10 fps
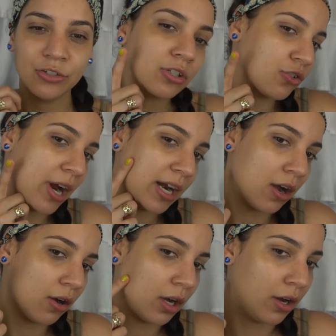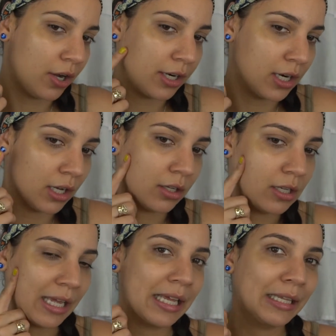Just try it out on
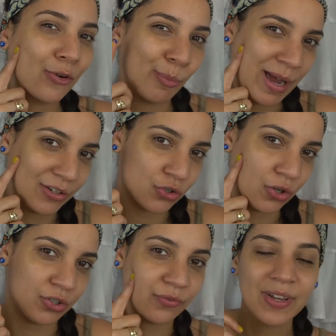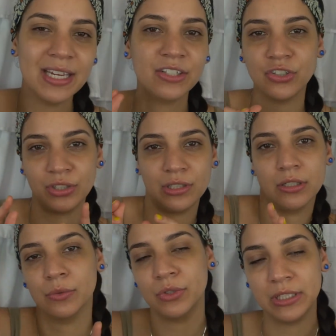like a little patch on your face just
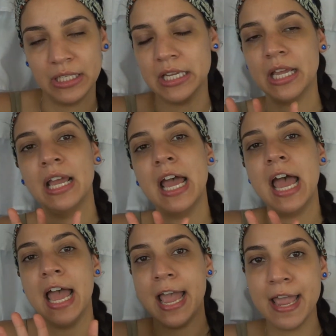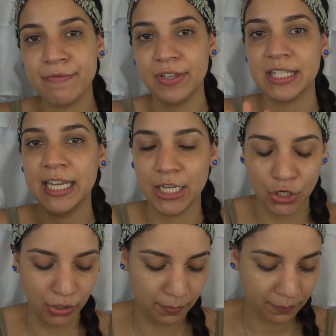to see if it's any
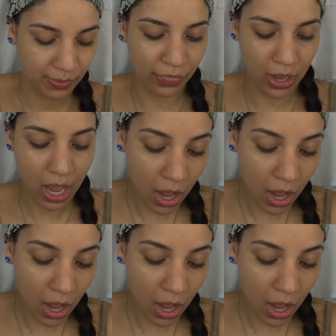good. The